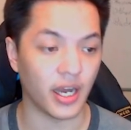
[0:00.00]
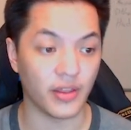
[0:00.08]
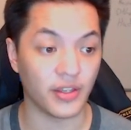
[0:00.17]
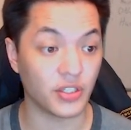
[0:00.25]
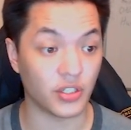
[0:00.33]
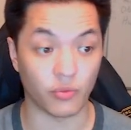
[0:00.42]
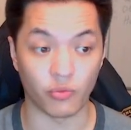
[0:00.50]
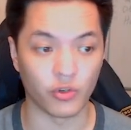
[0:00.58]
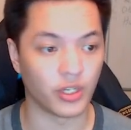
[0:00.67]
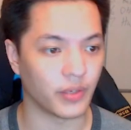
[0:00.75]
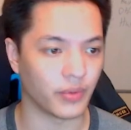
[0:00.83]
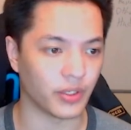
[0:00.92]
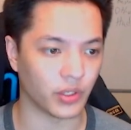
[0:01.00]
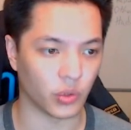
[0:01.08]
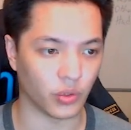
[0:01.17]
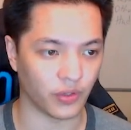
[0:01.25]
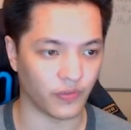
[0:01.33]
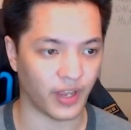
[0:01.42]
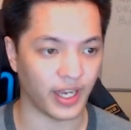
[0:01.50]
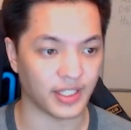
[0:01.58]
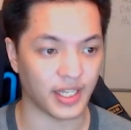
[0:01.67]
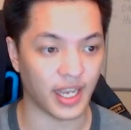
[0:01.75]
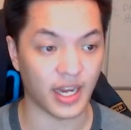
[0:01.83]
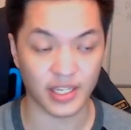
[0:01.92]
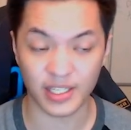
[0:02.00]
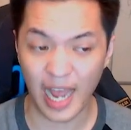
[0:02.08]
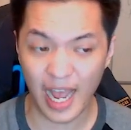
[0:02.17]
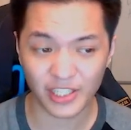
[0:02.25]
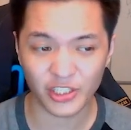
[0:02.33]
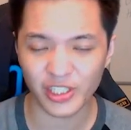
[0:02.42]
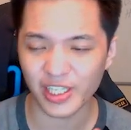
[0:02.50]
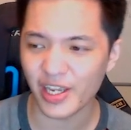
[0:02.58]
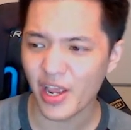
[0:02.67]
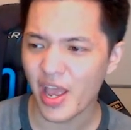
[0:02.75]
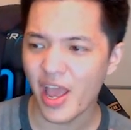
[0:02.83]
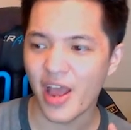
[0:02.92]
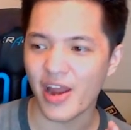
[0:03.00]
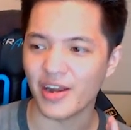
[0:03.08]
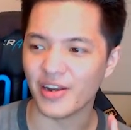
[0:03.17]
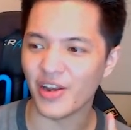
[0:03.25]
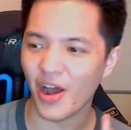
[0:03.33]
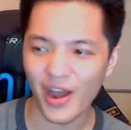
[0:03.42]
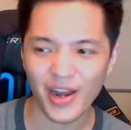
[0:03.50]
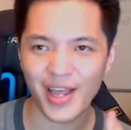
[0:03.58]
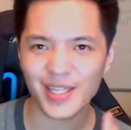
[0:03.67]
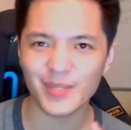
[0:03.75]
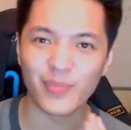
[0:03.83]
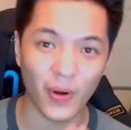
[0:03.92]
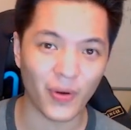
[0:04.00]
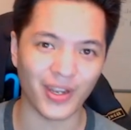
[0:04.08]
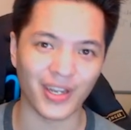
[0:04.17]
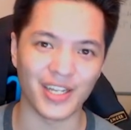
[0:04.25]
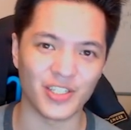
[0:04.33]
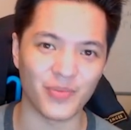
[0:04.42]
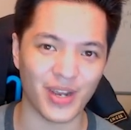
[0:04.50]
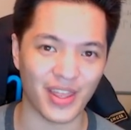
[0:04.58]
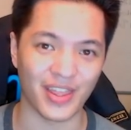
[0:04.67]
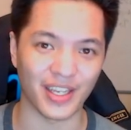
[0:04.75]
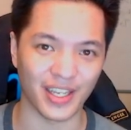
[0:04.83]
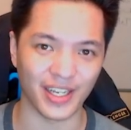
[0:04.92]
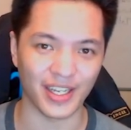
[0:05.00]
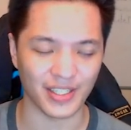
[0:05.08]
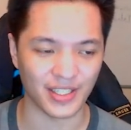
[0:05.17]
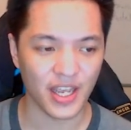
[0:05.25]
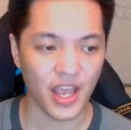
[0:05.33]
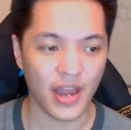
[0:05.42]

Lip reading: This is a really, really cool effect, and it's actually not as broken as you might think it is.